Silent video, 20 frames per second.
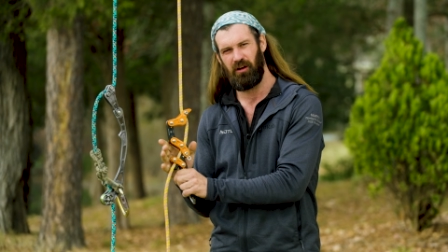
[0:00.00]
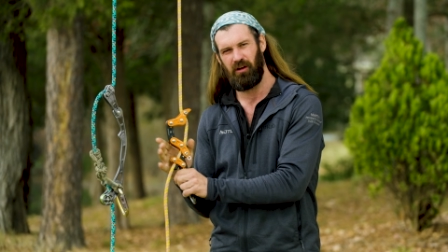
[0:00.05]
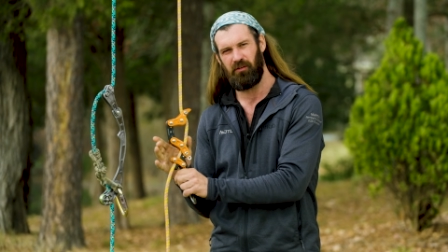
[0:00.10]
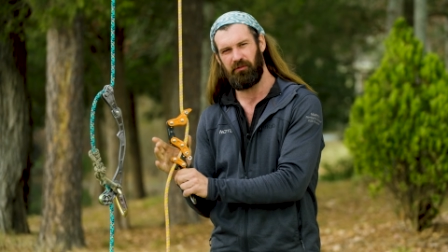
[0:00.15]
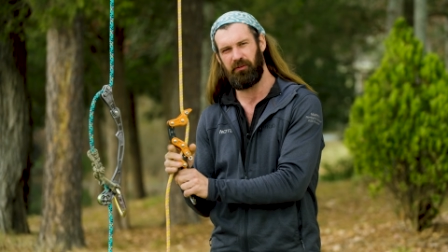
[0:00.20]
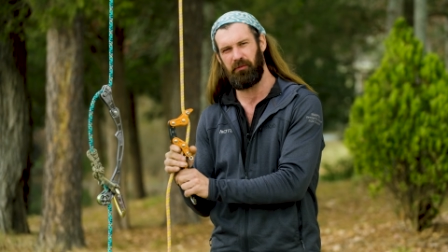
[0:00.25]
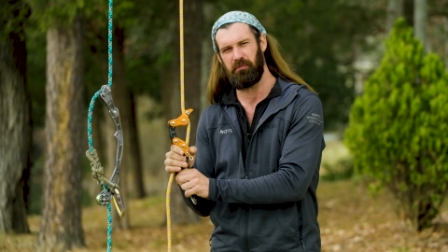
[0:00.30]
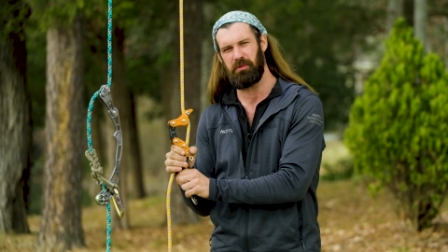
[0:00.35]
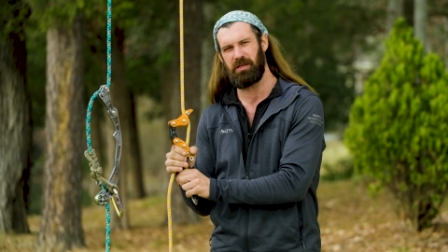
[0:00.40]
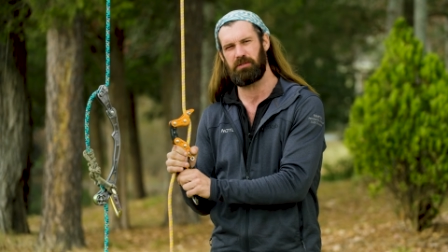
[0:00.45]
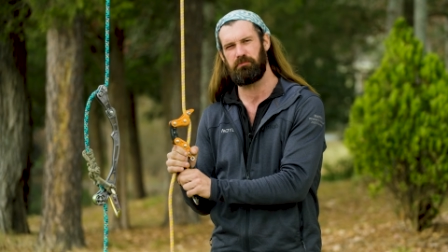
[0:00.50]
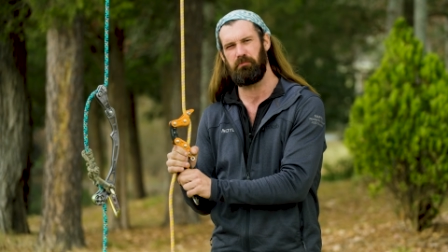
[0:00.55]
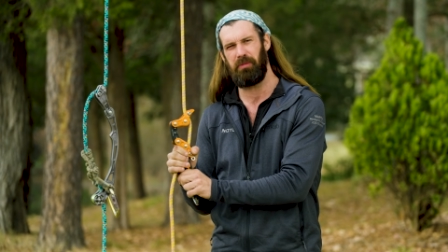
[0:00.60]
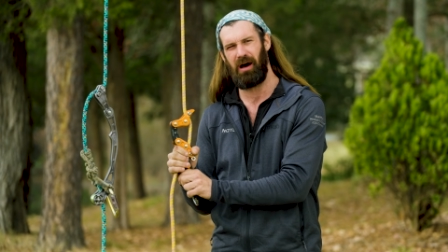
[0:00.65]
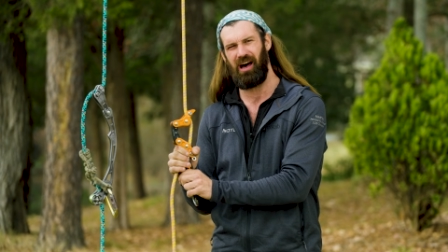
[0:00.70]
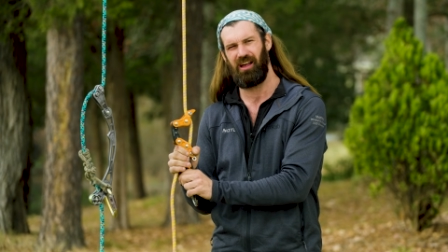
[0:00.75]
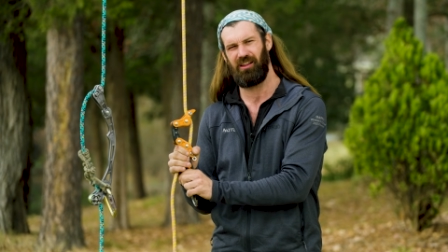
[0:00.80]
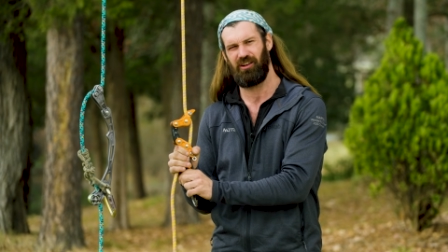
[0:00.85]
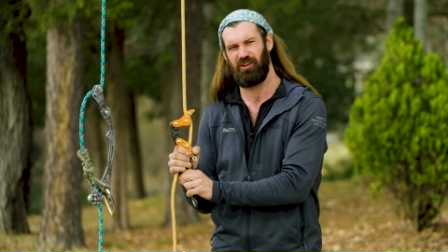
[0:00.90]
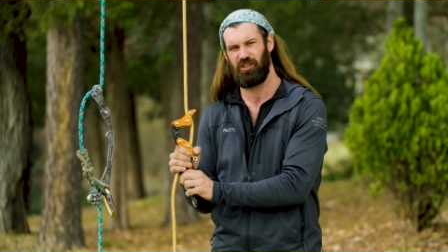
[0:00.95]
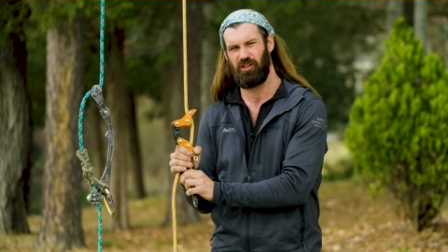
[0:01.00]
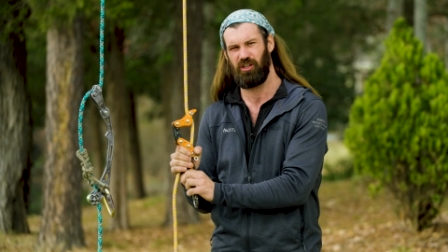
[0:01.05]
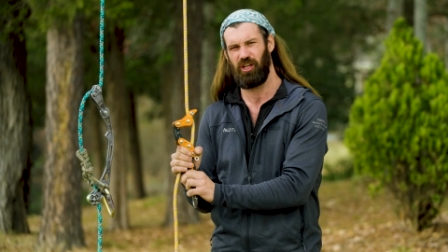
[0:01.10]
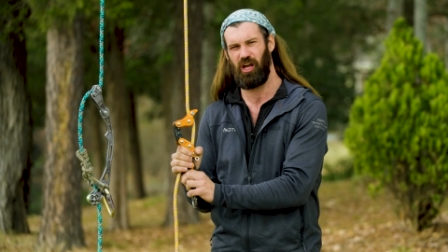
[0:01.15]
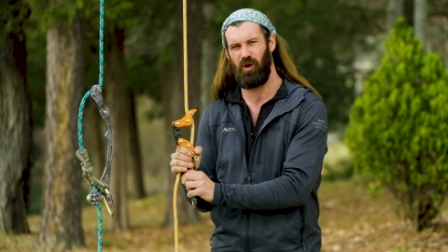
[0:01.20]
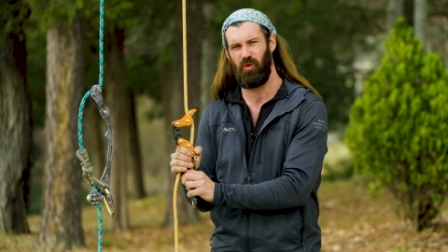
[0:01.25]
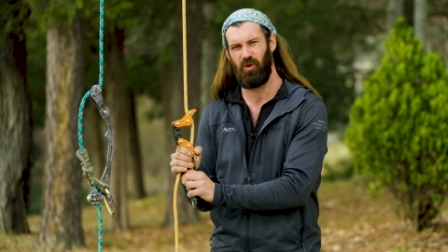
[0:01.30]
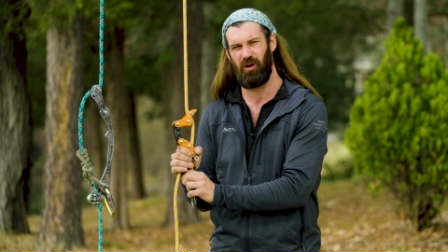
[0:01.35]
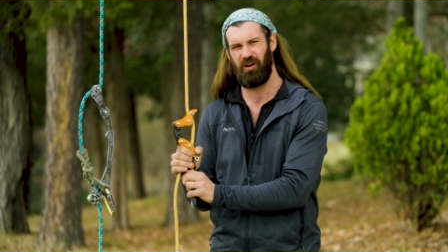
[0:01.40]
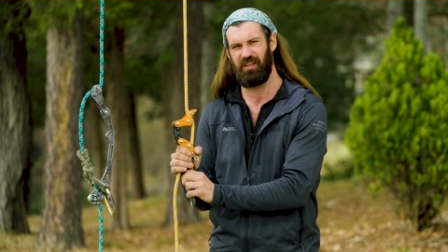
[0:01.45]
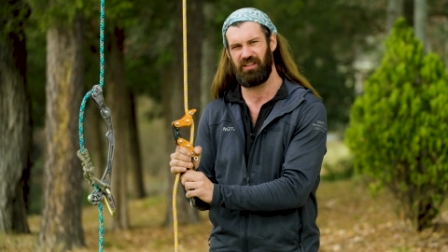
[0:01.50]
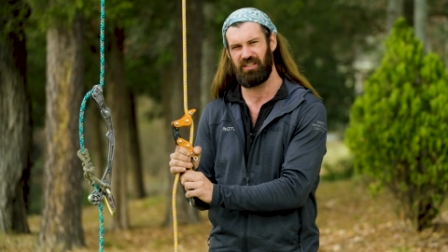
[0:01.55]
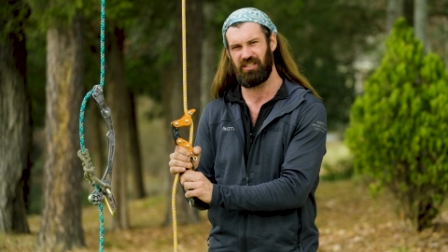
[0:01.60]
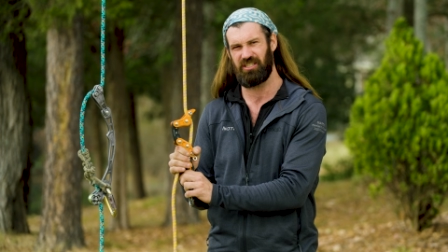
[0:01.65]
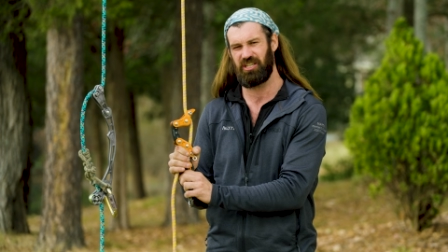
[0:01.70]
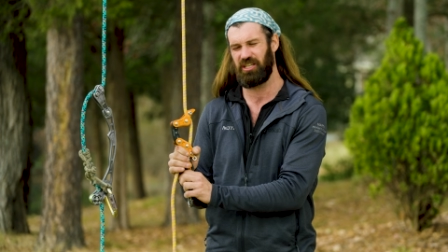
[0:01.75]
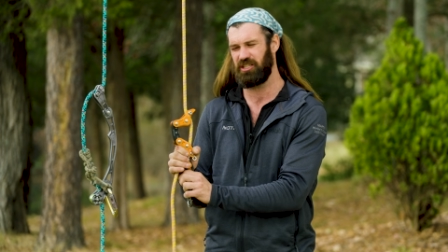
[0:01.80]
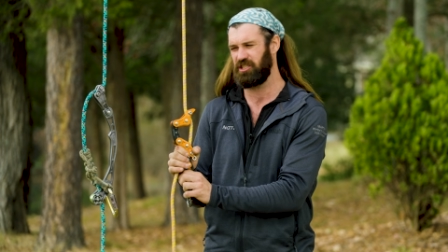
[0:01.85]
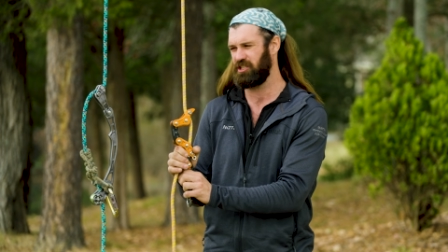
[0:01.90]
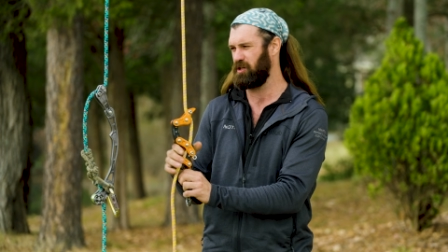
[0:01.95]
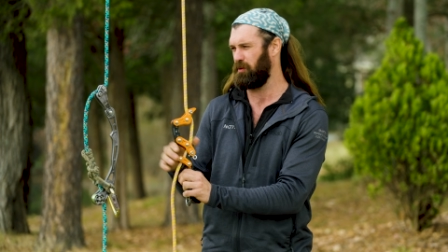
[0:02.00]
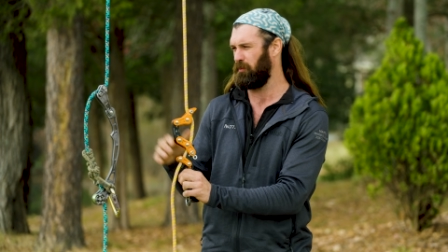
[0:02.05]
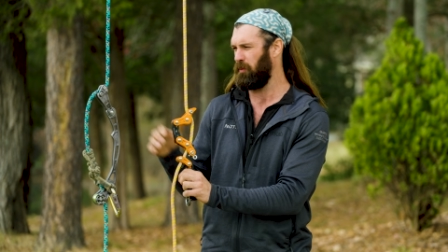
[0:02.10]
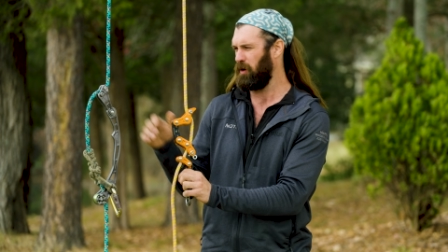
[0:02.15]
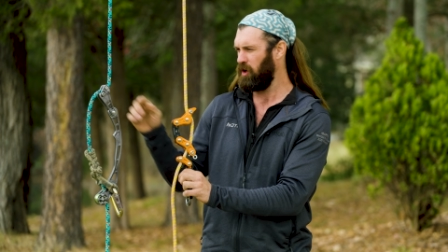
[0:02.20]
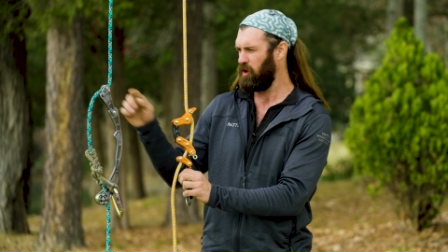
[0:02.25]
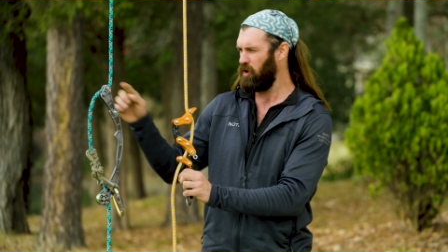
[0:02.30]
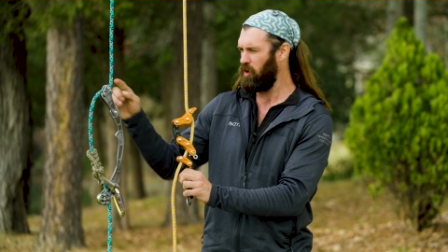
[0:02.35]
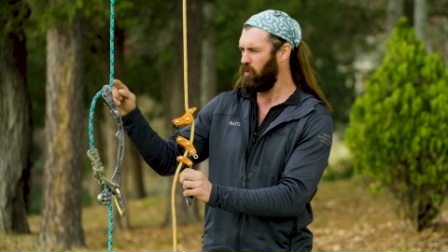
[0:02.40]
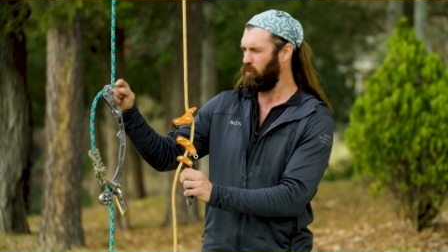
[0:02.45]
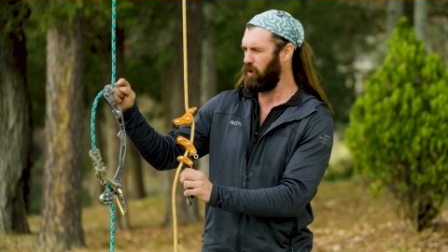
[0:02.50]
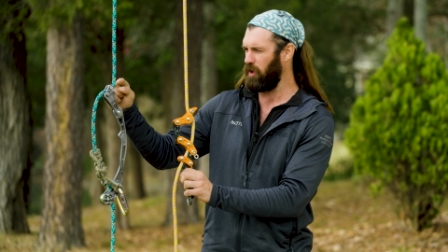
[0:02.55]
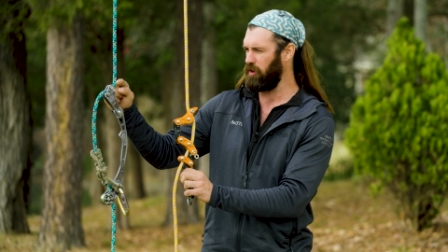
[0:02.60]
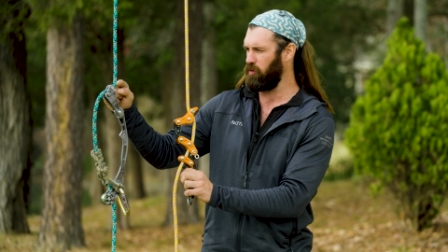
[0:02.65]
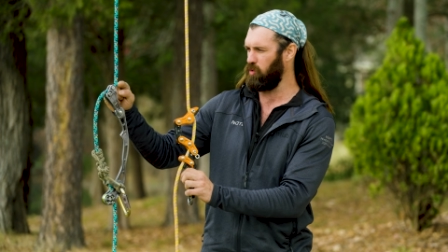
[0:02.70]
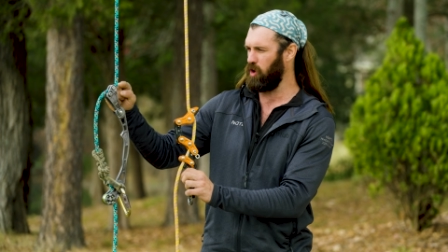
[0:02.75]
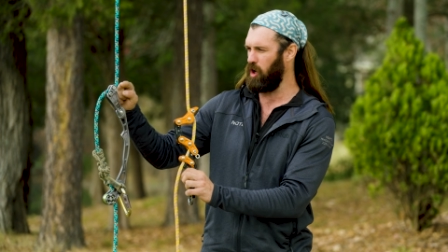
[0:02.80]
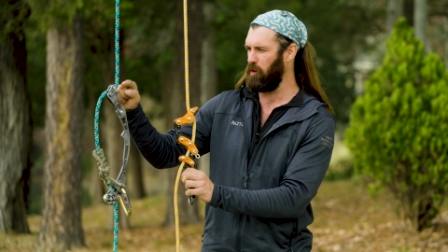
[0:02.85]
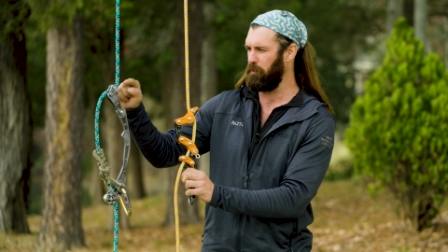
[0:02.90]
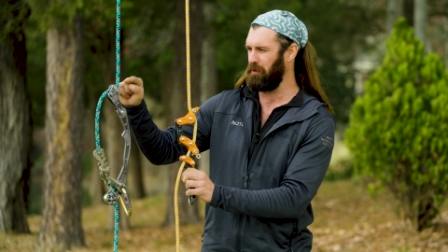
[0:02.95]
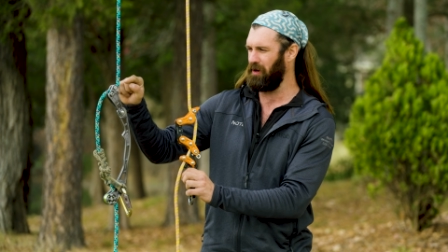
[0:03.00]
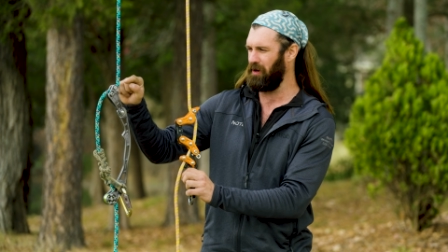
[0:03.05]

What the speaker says: from this Bollard lower in the system. While the rope